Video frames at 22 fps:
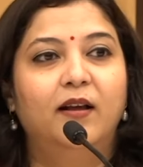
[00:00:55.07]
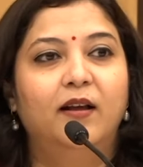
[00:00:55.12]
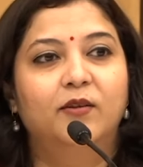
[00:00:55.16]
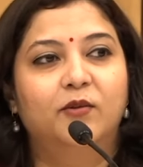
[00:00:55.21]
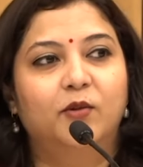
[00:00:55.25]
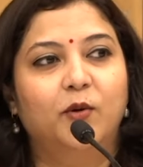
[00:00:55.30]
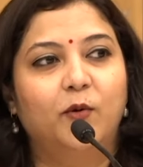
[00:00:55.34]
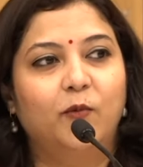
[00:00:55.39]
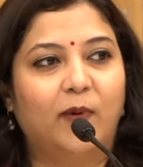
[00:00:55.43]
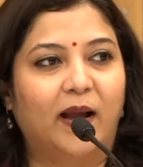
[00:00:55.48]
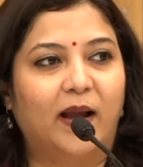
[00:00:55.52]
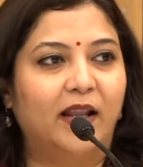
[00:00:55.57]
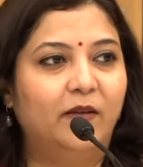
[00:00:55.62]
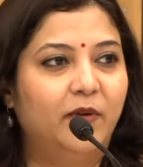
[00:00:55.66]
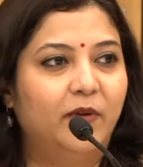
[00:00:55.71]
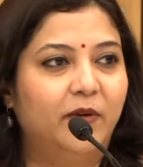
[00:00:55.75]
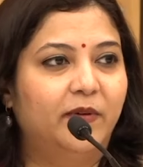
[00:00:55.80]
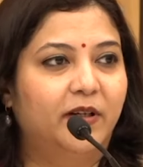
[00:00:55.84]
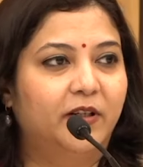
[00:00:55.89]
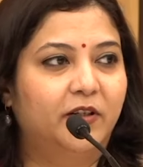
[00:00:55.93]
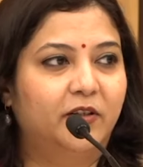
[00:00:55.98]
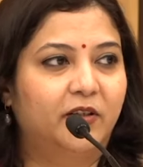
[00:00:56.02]
So while
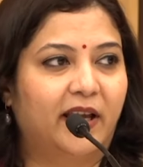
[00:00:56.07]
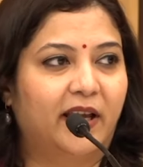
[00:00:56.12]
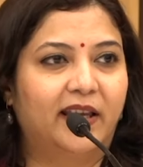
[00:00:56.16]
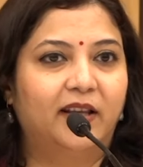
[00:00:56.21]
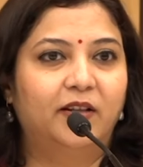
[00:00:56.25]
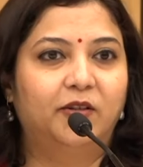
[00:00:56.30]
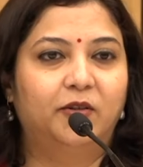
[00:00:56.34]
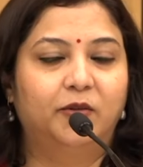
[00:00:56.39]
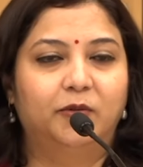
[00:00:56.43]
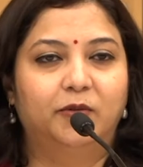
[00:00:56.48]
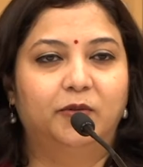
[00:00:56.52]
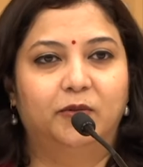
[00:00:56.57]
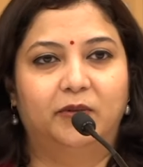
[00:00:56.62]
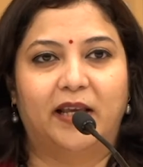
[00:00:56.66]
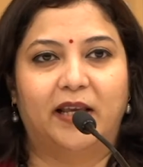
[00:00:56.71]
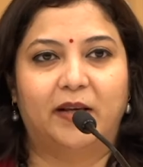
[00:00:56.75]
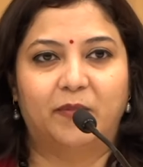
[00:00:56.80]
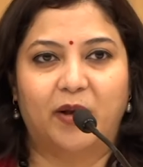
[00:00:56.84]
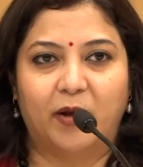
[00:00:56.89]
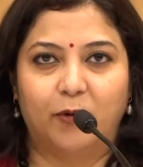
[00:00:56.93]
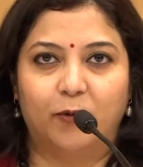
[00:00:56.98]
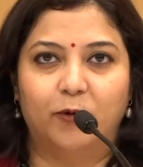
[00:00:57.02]
we were trying to,
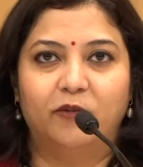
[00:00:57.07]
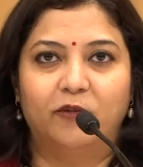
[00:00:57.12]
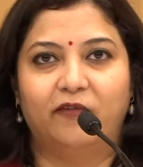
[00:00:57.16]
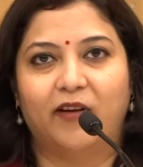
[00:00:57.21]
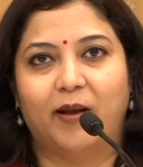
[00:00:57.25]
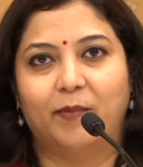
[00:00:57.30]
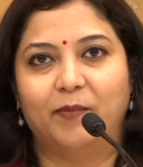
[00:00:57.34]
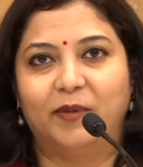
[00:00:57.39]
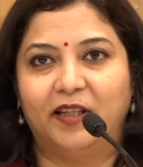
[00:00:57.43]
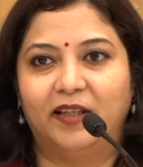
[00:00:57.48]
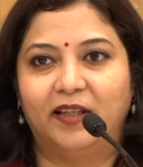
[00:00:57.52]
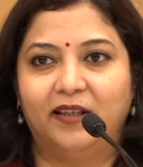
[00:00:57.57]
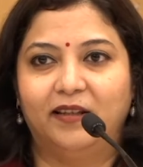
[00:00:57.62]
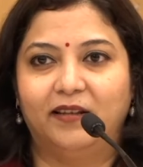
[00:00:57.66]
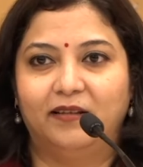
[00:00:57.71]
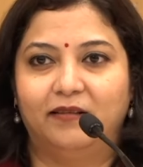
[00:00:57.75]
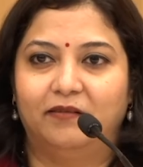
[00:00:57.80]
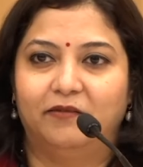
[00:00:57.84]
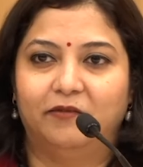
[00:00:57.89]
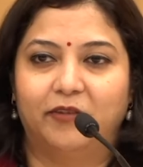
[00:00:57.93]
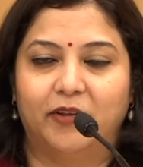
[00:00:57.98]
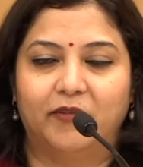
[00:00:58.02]
like my whole family,
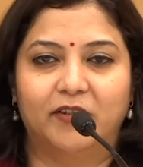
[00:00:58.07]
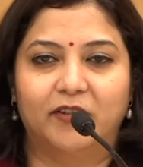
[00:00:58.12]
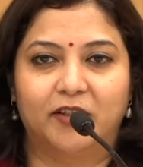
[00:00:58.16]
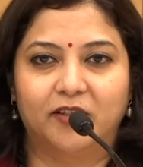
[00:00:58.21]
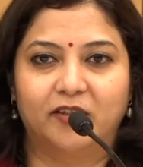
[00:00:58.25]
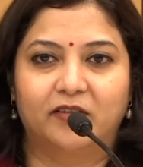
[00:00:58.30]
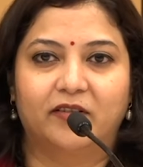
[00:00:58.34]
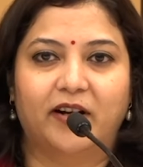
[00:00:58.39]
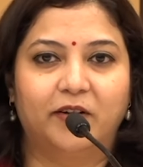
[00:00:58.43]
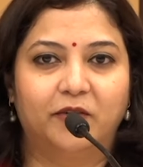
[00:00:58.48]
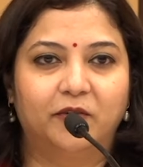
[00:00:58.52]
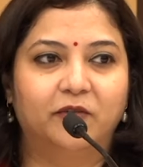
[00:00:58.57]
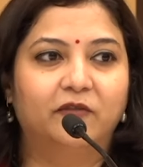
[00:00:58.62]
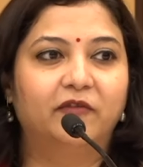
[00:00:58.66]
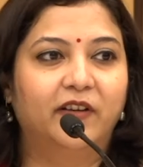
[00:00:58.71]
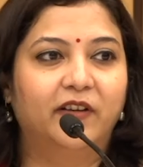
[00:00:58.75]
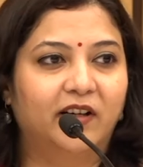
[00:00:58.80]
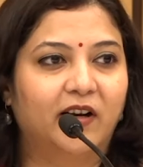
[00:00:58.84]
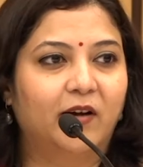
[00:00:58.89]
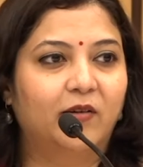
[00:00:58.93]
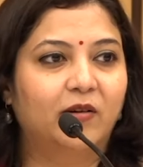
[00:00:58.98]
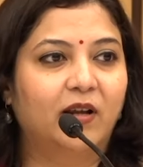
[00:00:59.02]
we were just trying to
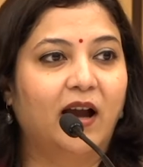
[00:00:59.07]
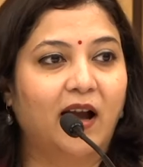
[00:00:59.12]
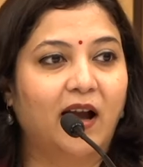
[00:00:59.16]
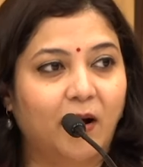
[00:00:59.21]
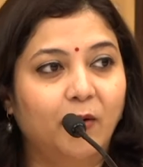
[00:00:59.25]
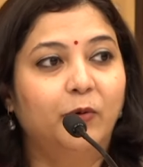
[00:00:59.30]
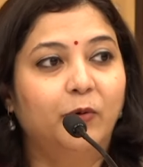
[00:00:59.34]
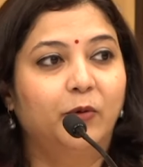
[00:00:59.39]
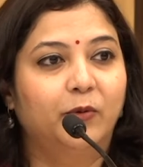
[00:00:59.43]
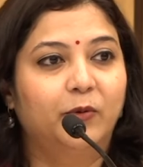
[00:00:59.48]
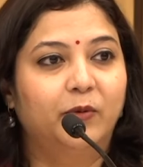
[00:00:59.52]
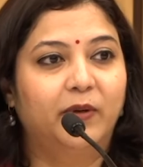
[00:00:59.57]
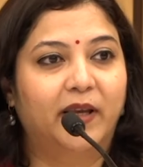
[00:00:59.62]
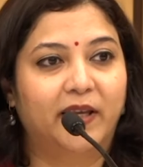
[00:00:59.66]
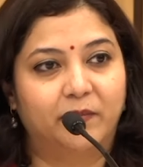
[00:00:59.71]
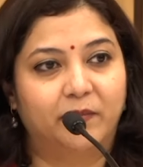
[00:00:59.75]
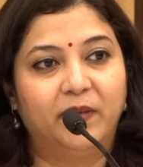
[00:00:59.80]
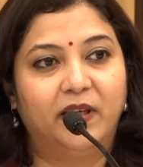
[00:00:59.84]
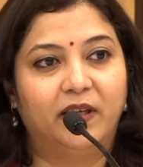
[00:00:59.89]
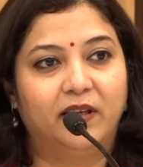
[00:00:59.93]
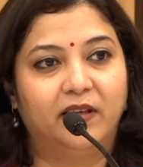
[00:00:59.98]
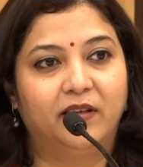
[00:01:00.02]
figure out how to
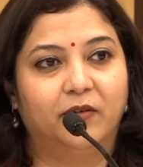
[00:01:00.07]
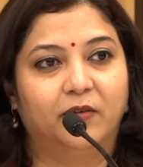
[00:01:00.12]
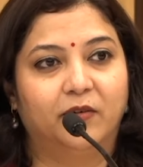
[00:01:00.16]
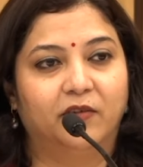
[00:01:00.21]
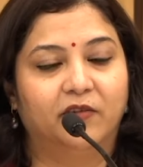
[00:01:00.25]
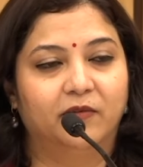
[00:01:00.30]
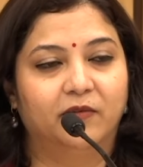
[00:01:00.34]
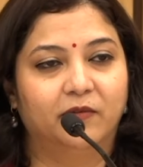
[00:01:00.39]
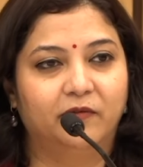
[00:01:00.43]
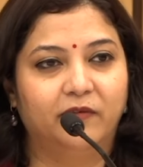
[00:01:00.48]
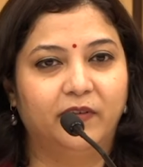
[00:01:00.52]
get me, you know,